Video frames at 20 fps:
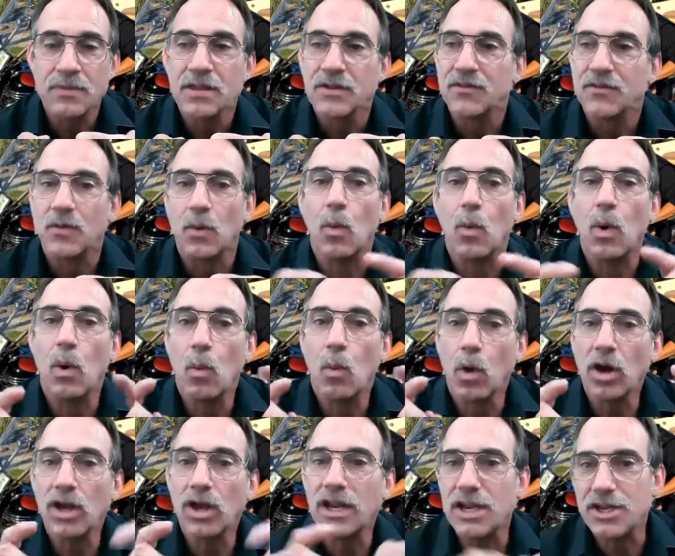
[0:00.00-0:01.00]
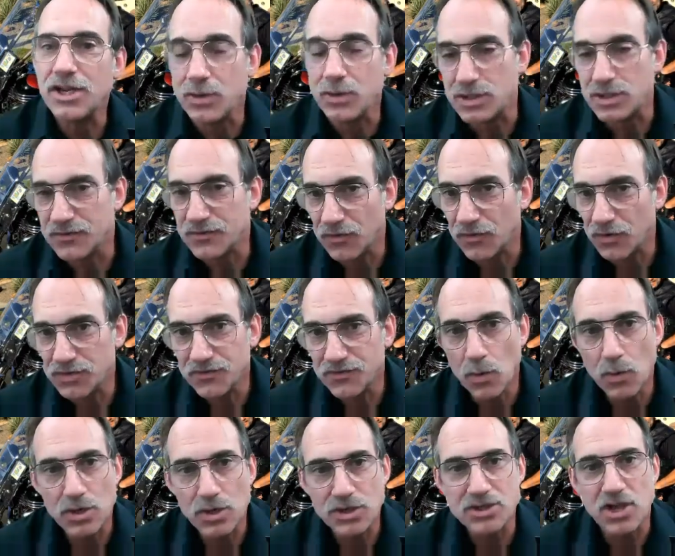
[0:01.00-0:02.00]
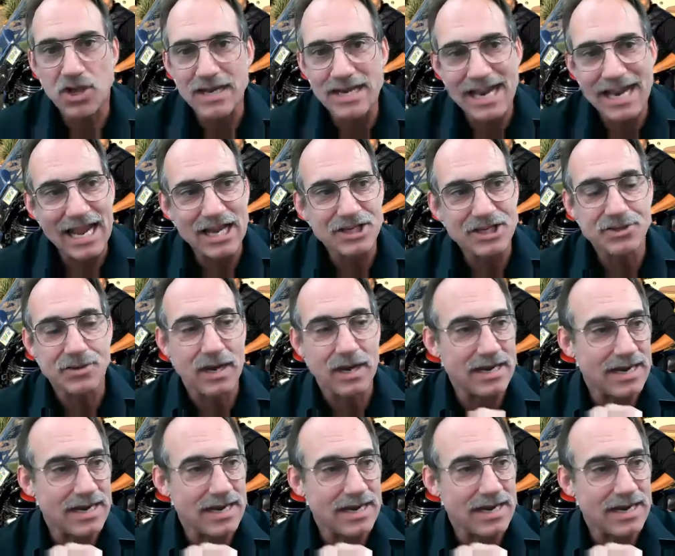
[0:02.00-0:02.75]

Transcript: so what we're going to do is first focus on nastran